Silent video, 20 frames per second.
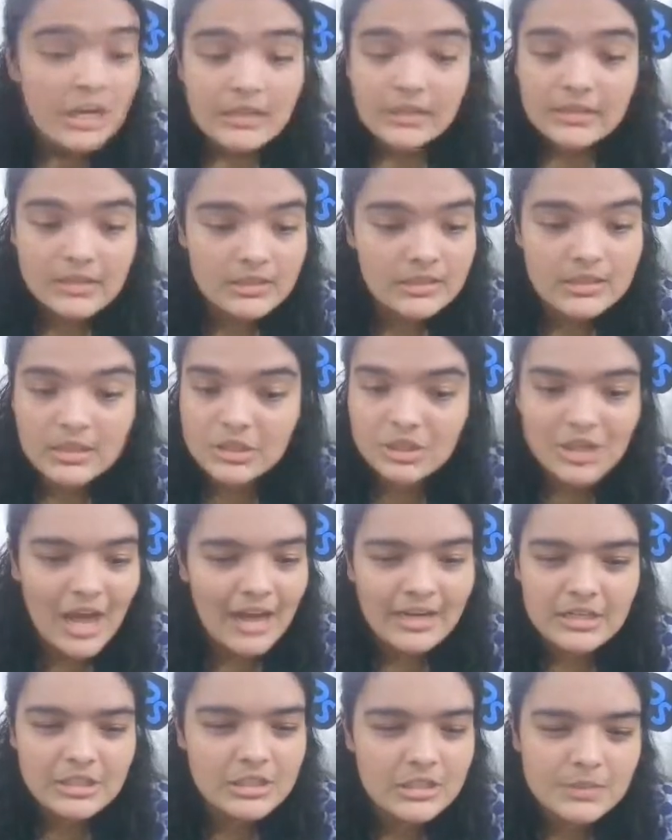This
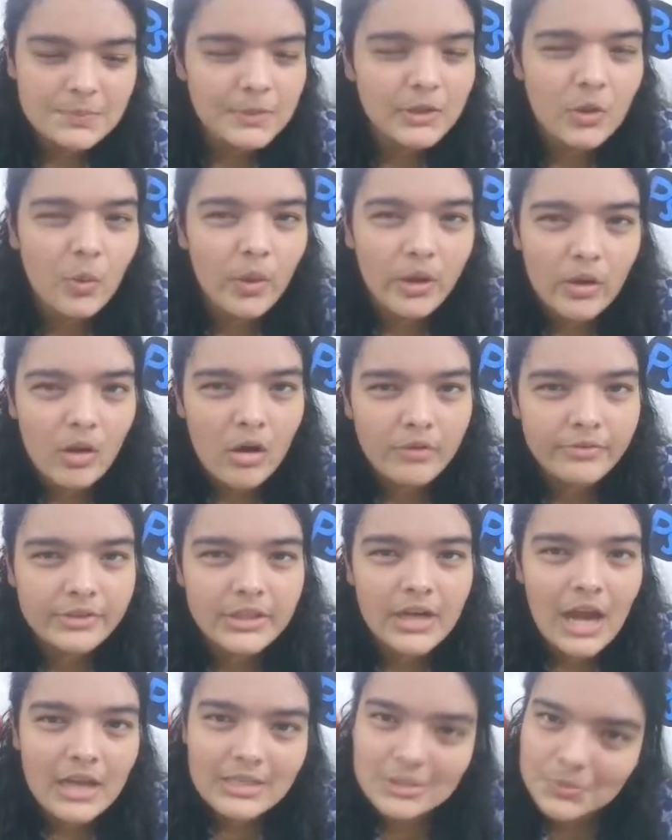challenge has been going on for
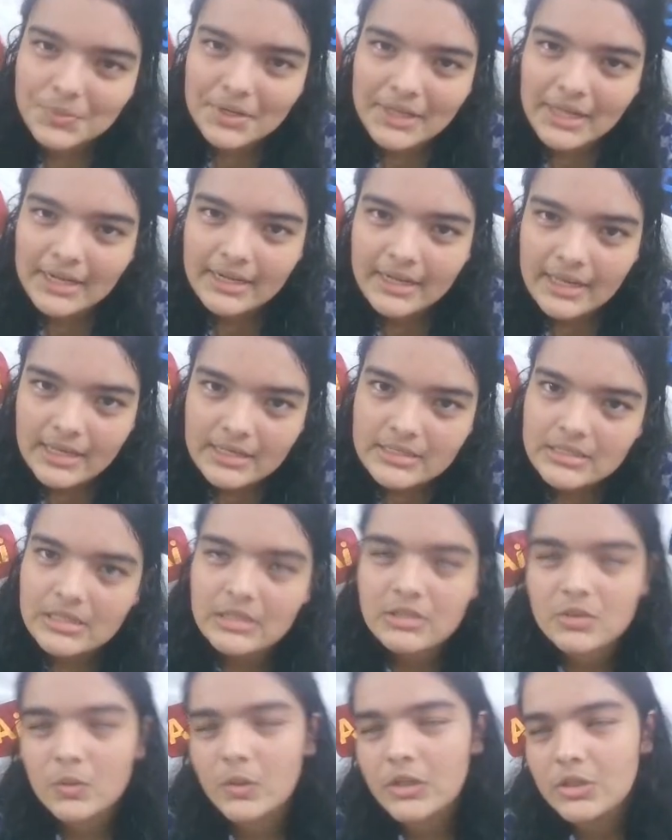the last 28 days.
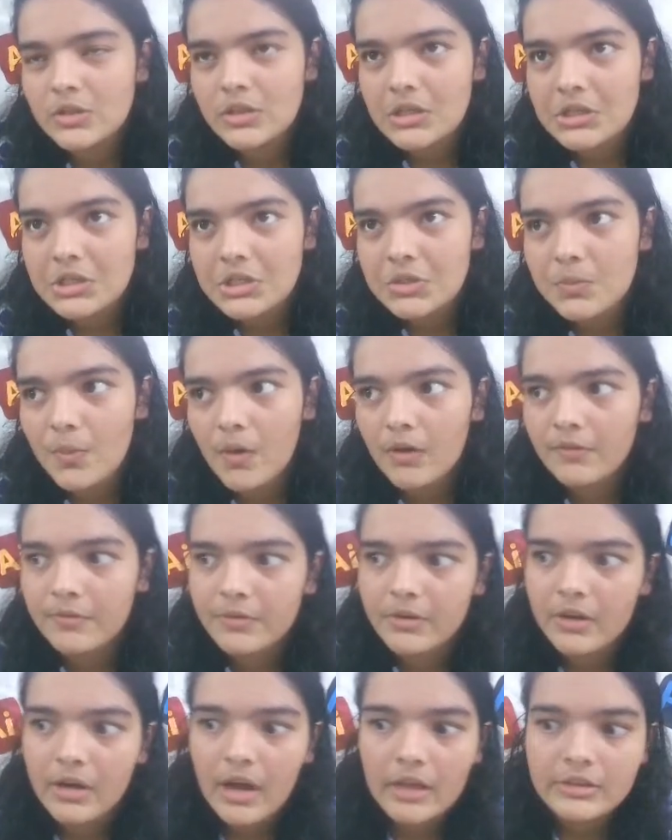It's going to continue on
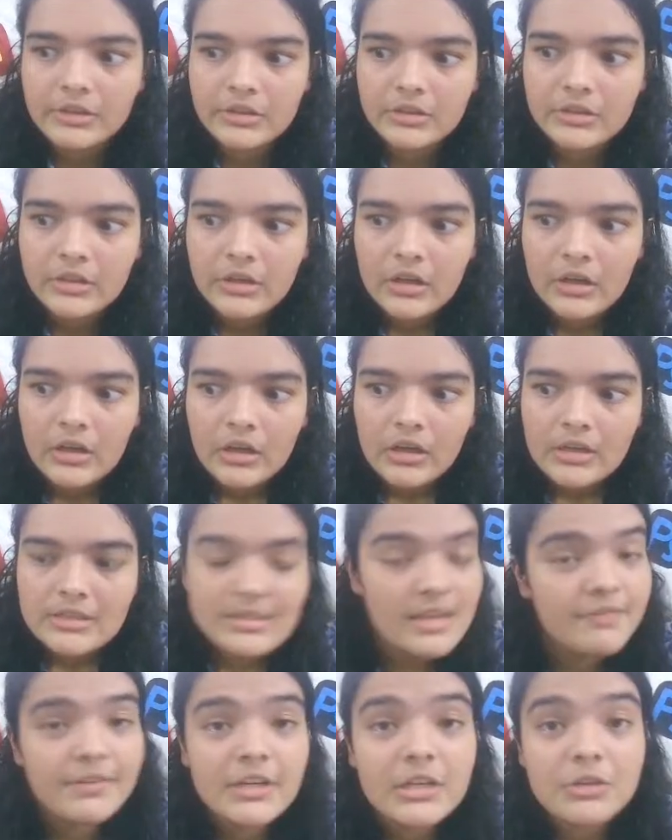for another
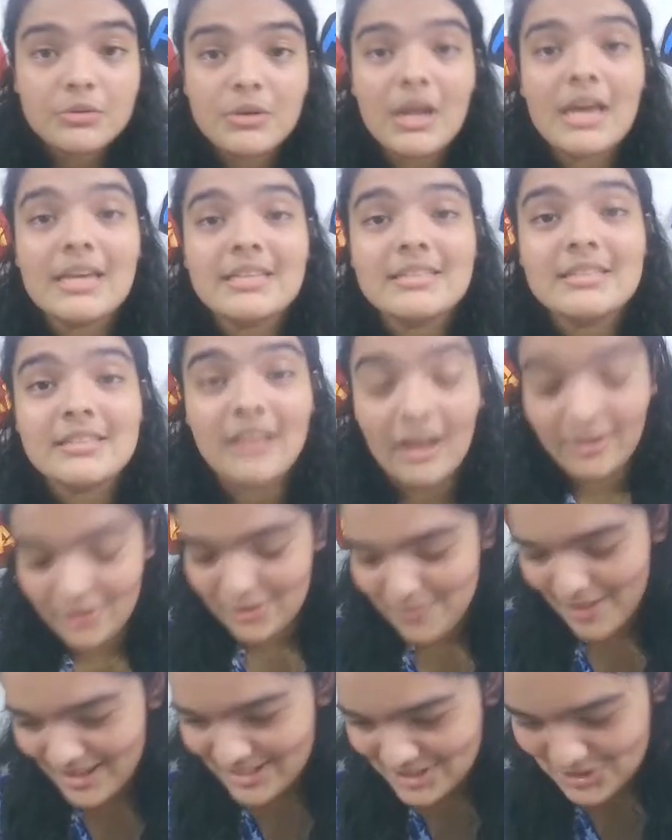72 days.
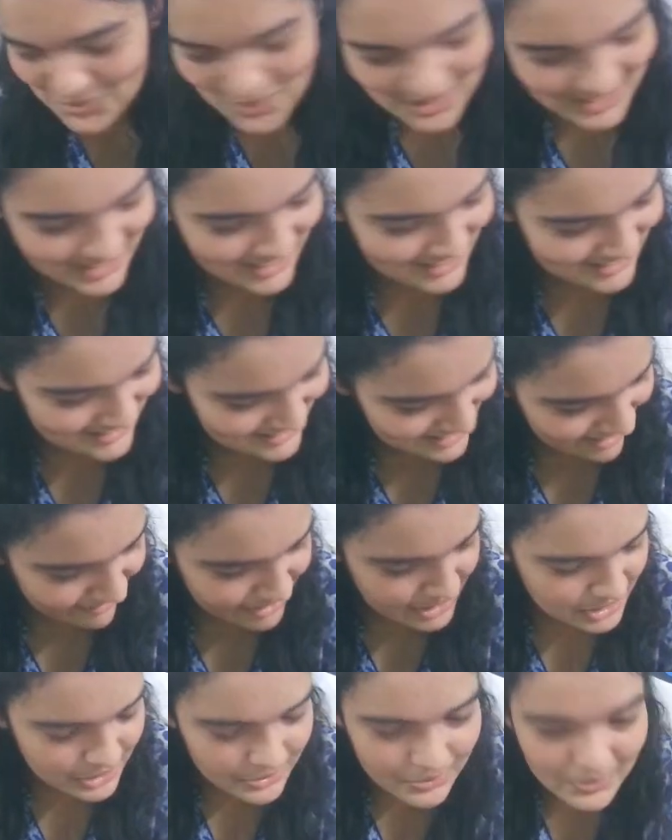100 minus 28 is
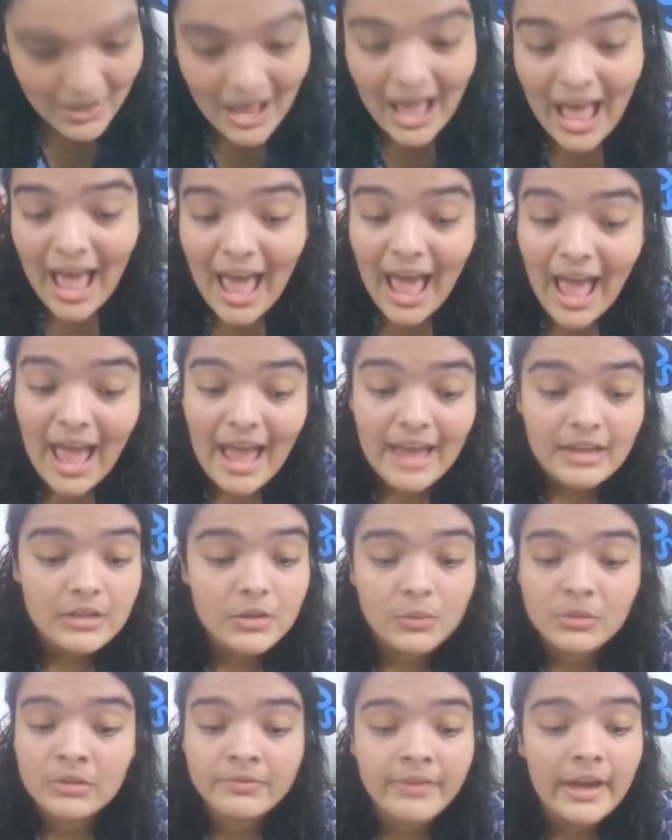72, and
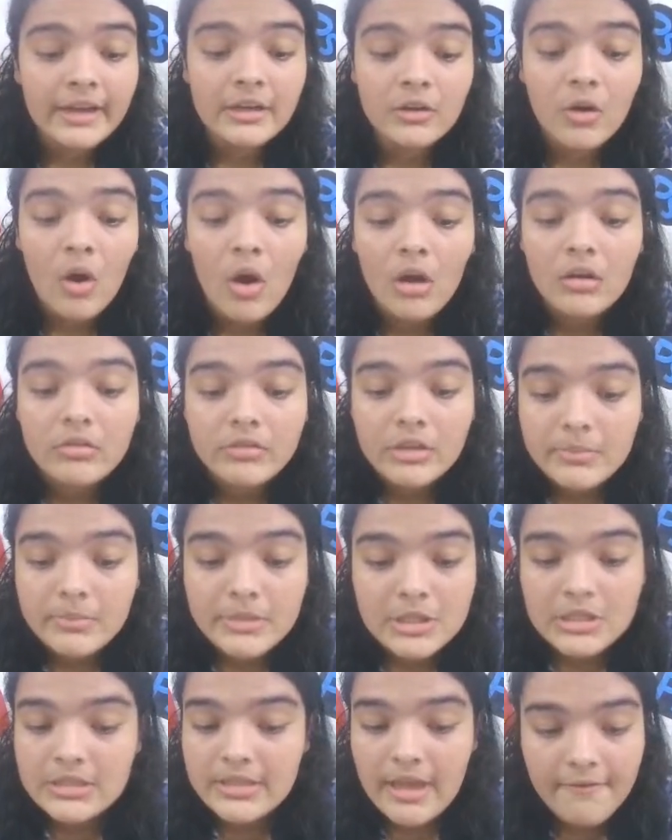you can find all of the
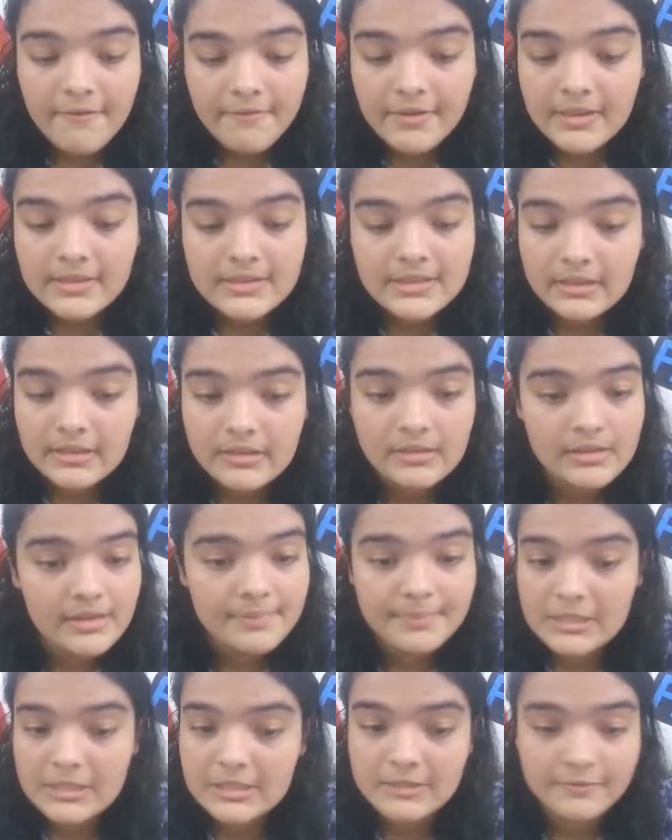images, every single
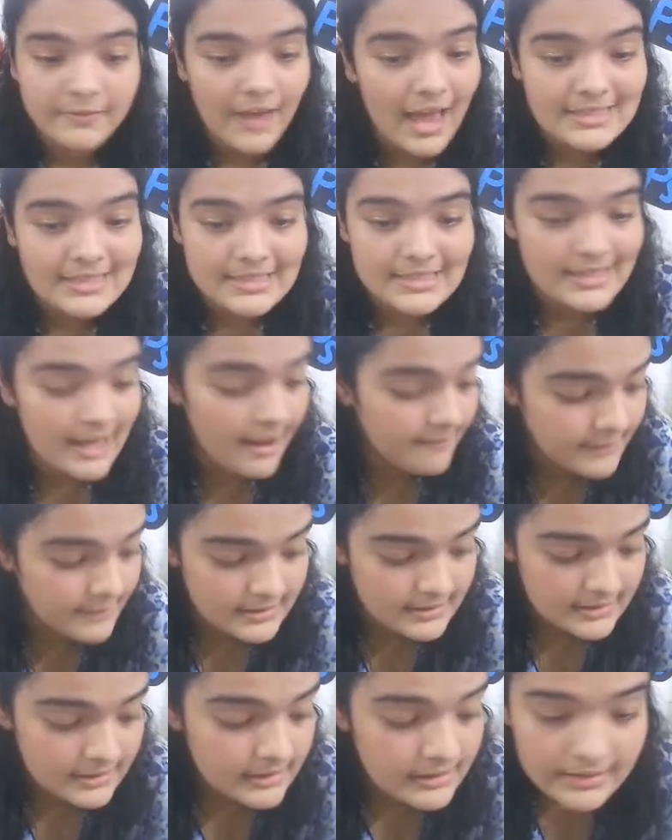piece of asset, every
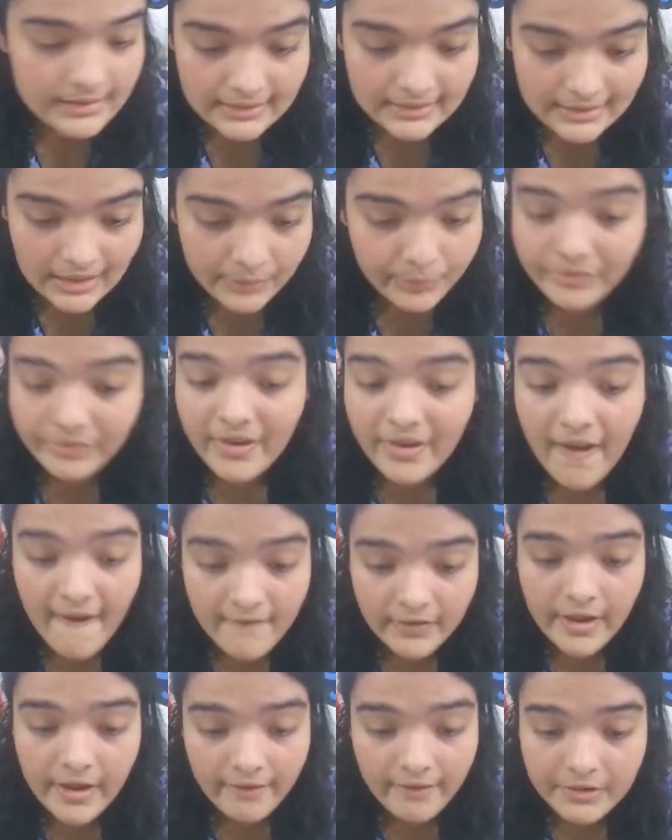single thing that we've
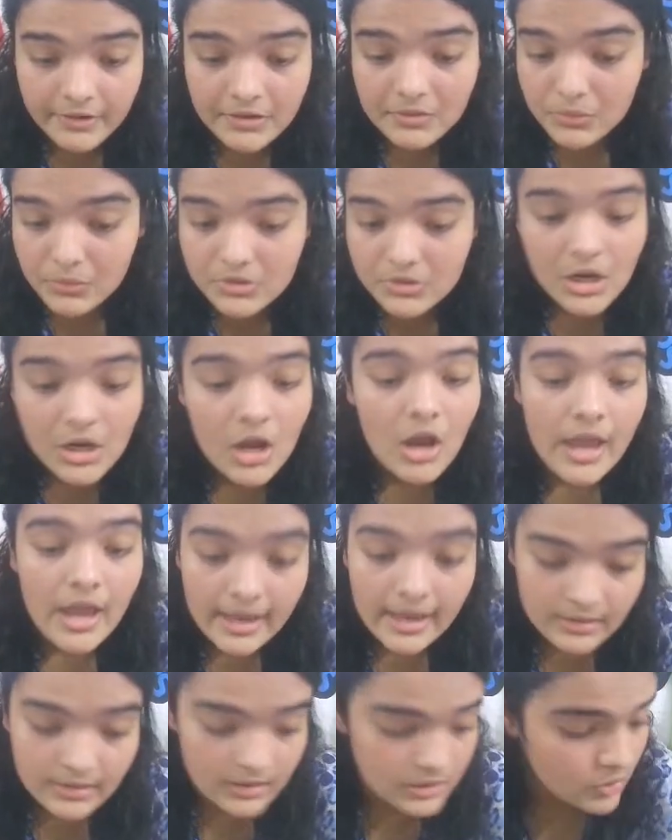ever used
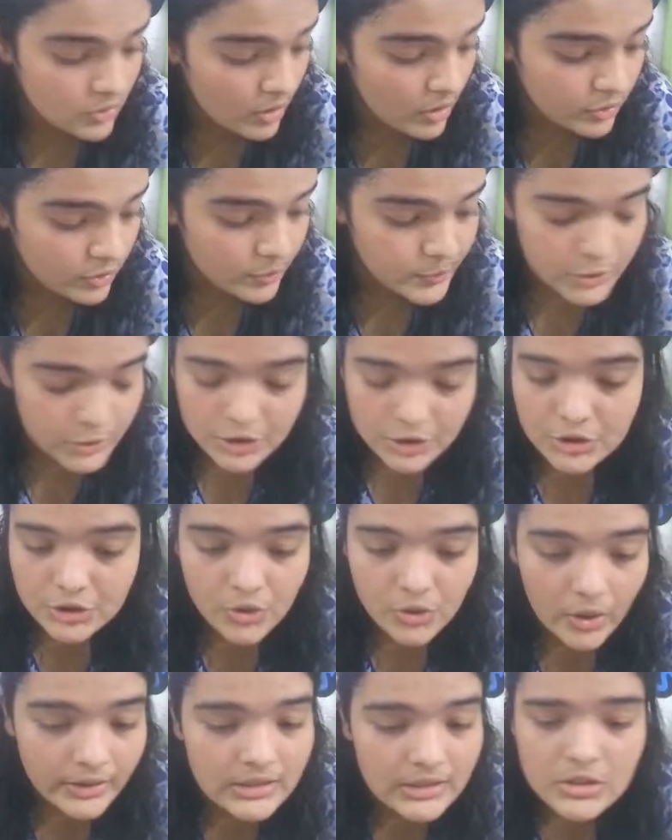in the Discord group. So just
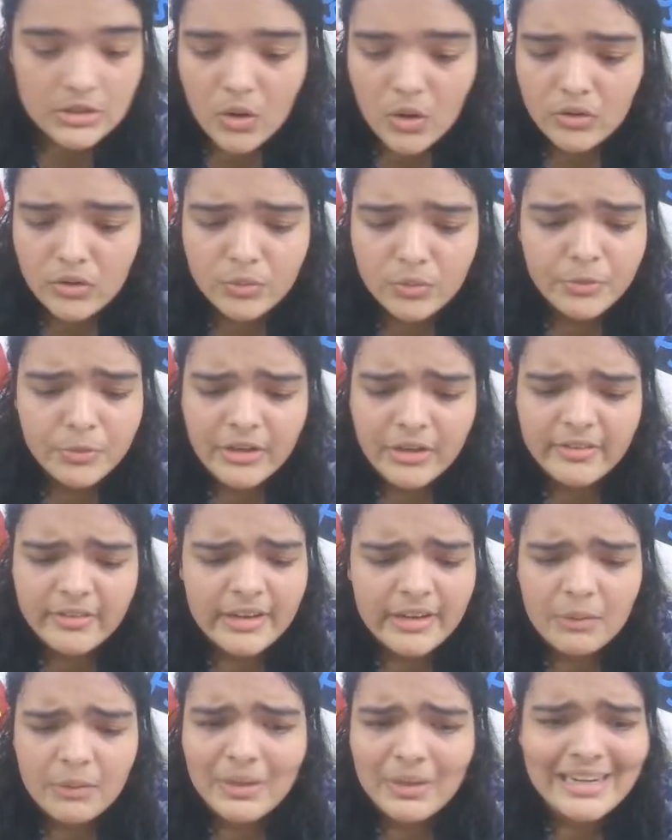join the Discord group
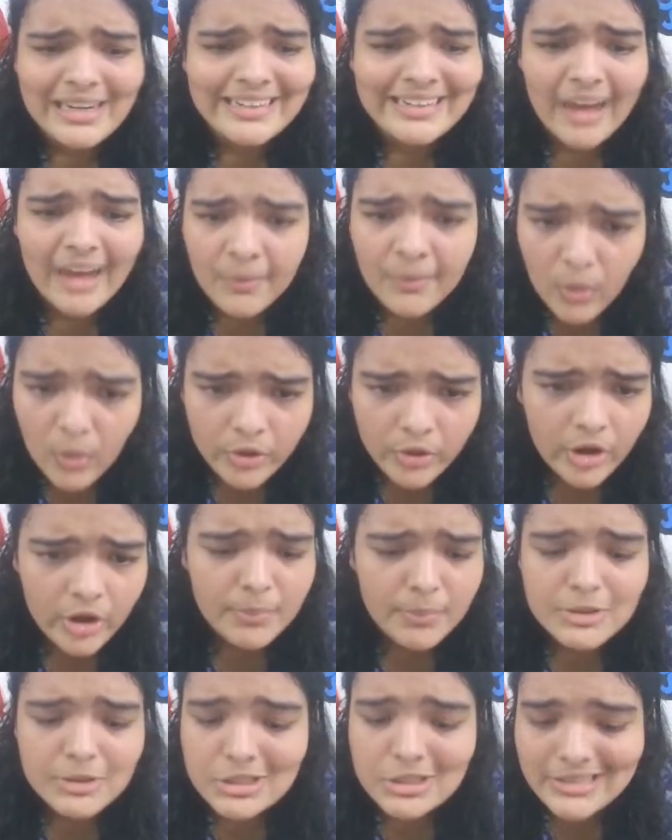really quickly, download your
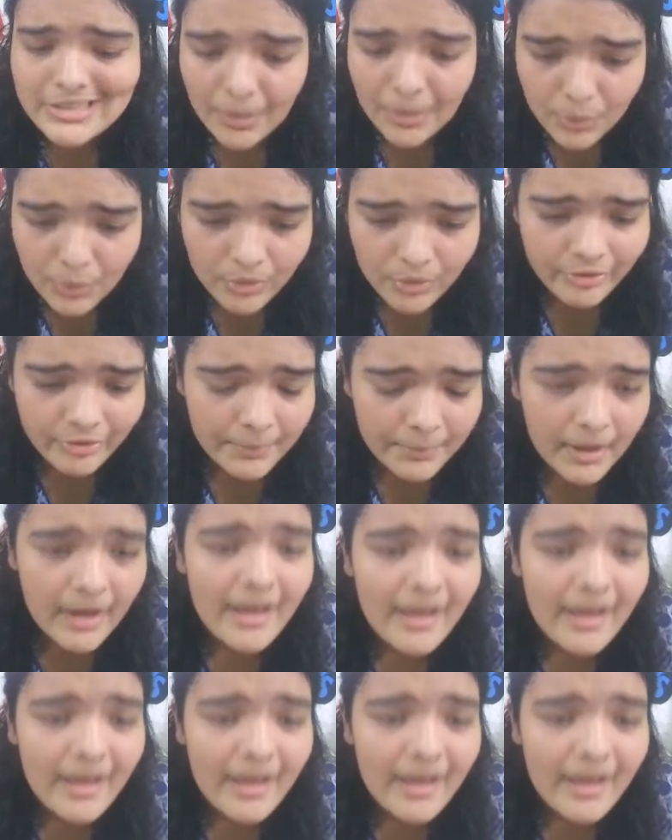images, download Figma,